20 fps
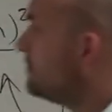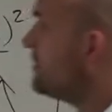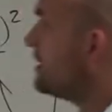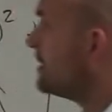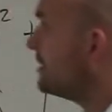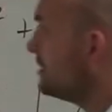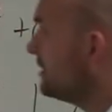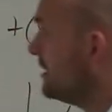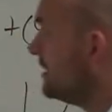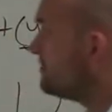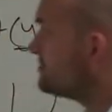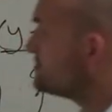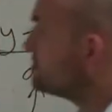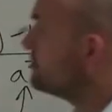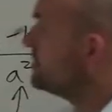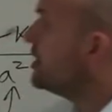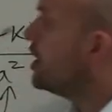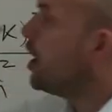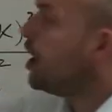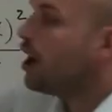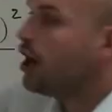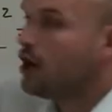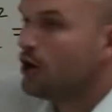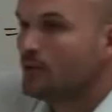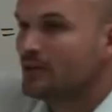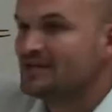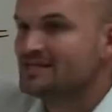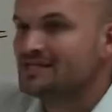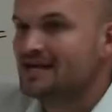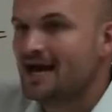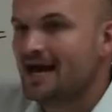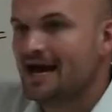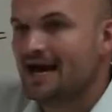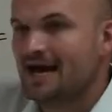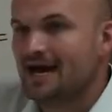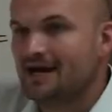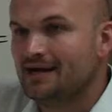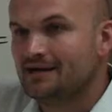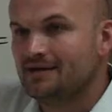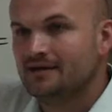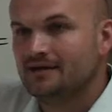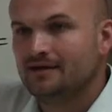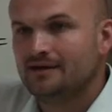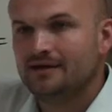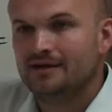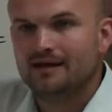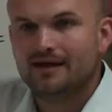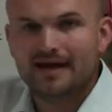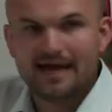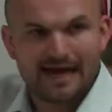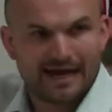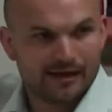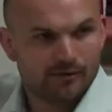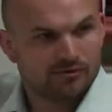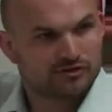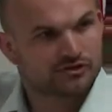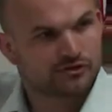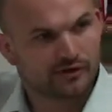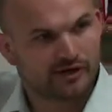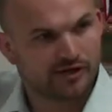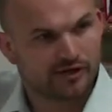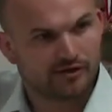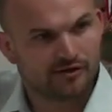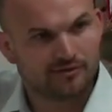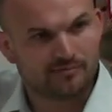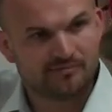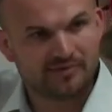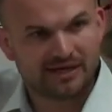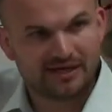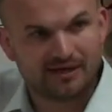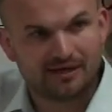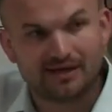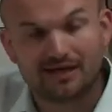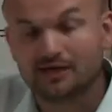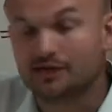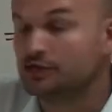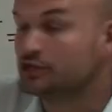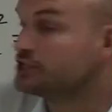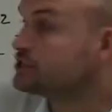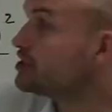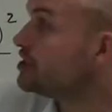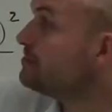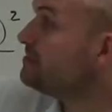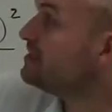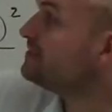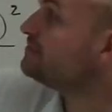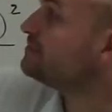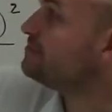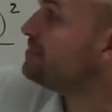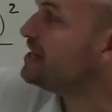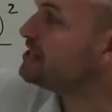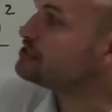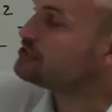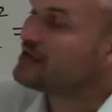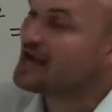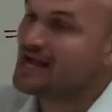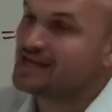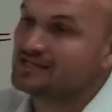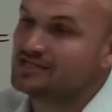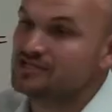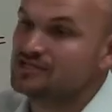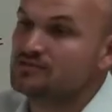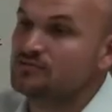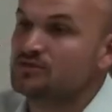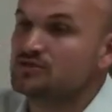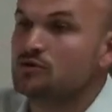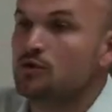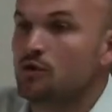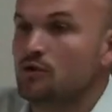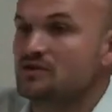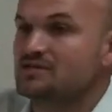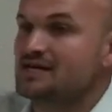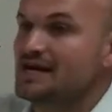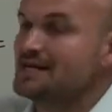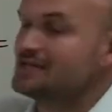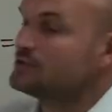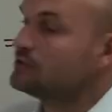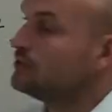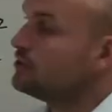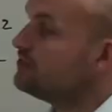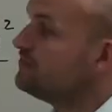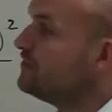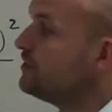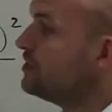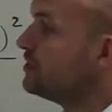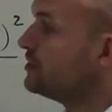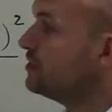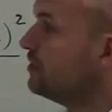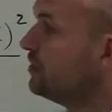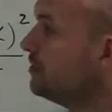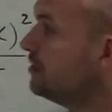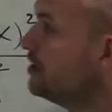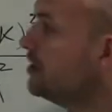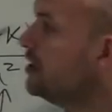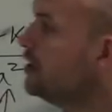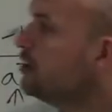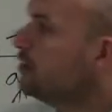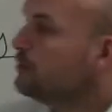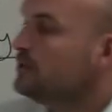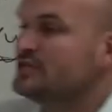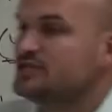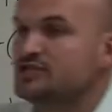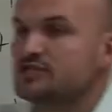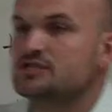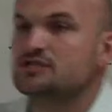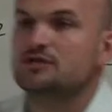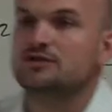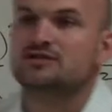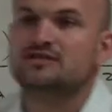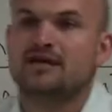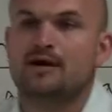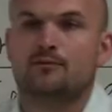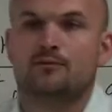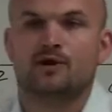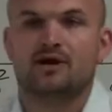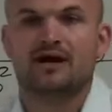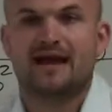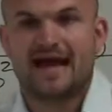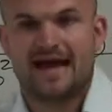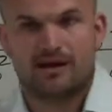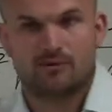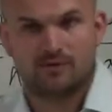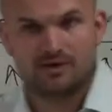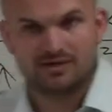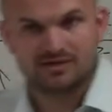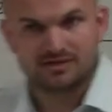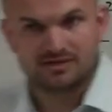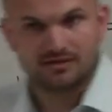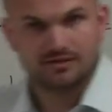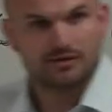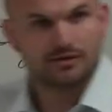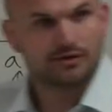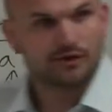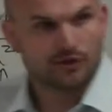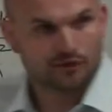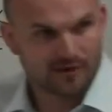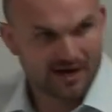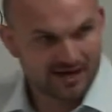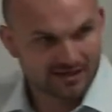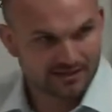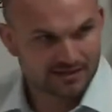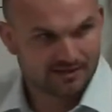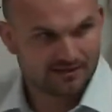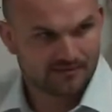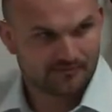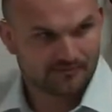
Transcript: about ellipse, we always had A was greater than B. And to determine if the major axis was horizontal or vertical, we just looked at where A was, correct?